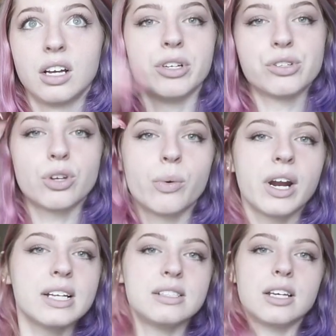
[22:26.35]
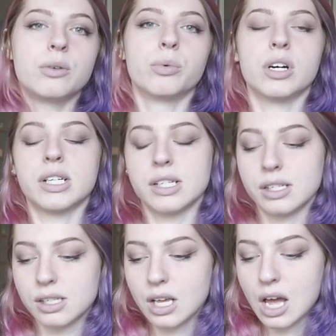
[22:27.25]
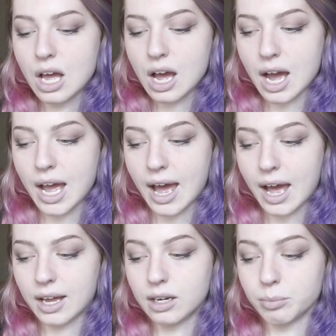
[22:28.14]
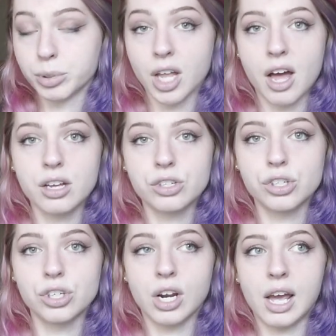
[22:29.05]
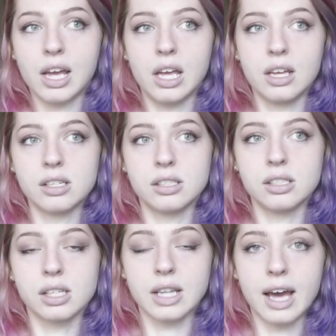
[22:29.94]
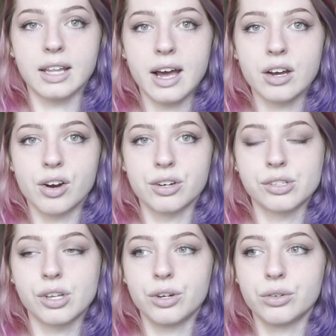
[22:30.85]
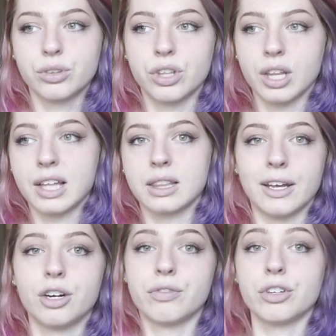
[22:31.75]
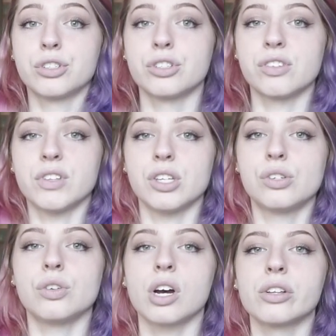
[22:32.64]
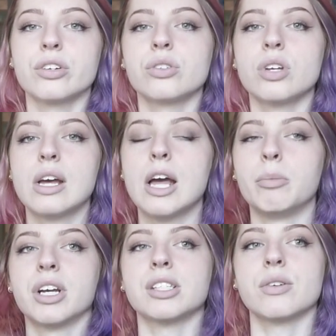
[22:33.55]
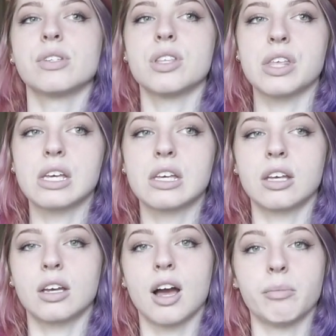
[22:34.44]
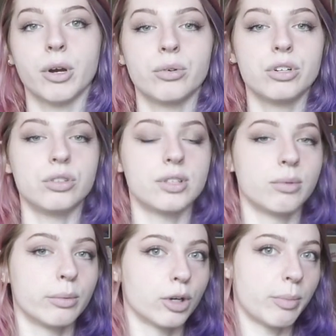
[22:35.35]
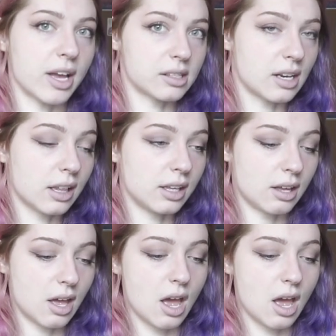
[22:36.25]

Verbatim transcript: And so what I did was I had blush and lilac also, the like lighter versions of these two colors, because I was thinking I might want to do something more pastelly.